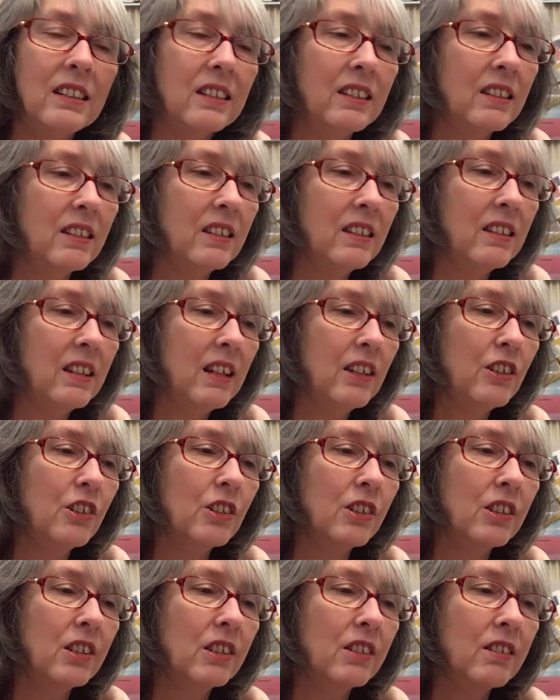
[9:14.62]
And then they
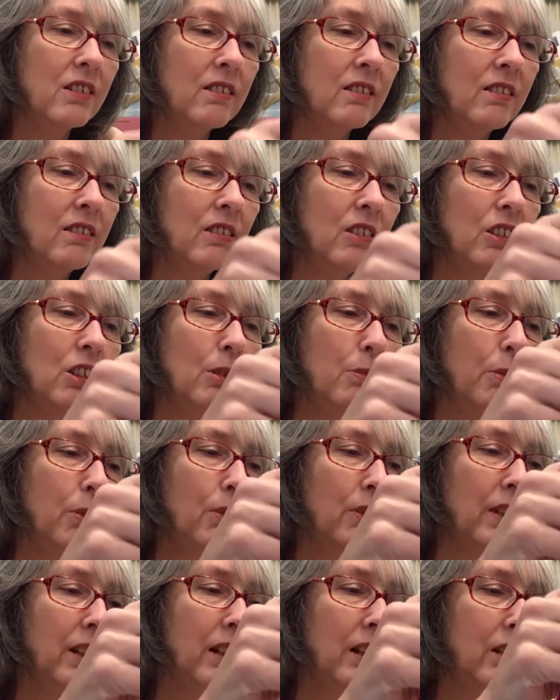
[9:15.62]
just pull
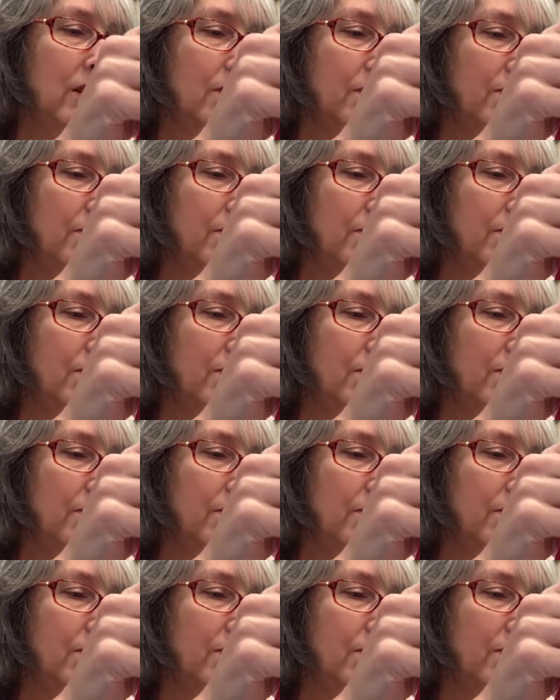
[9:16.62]
that up.